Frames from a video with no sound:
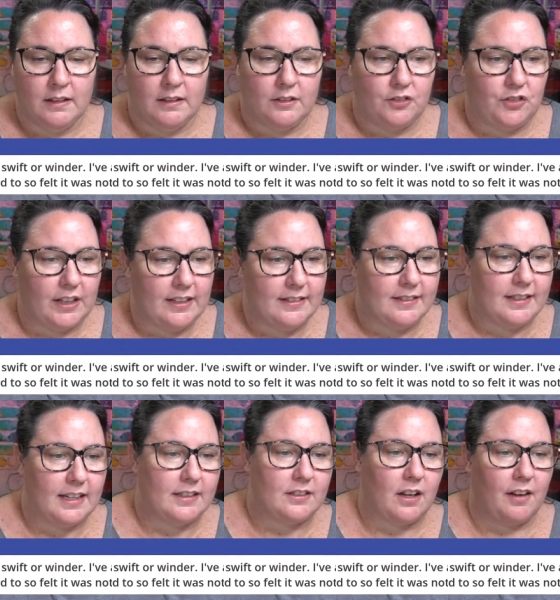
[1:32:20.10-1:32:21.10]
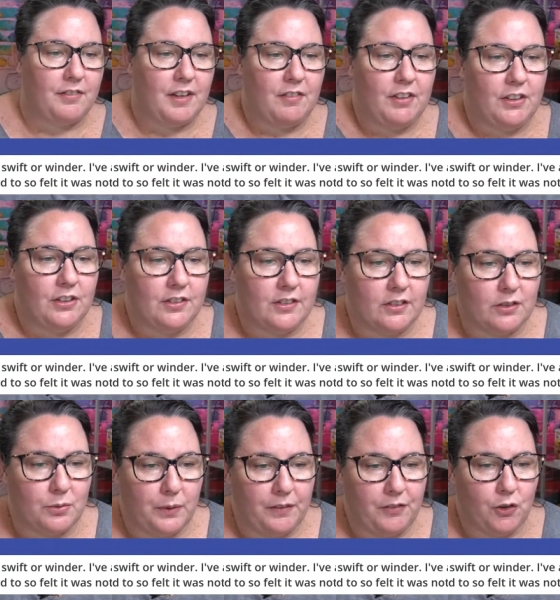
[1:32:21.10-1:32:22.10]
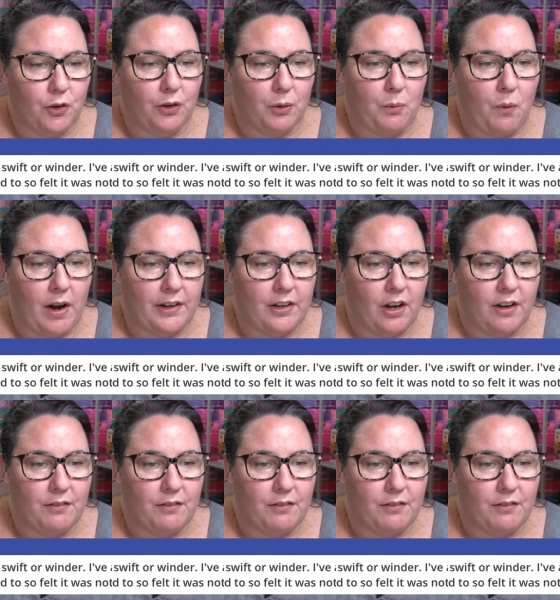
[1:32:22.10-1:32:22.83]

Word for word: Jen says, I've never used a Swift or a Winder. I've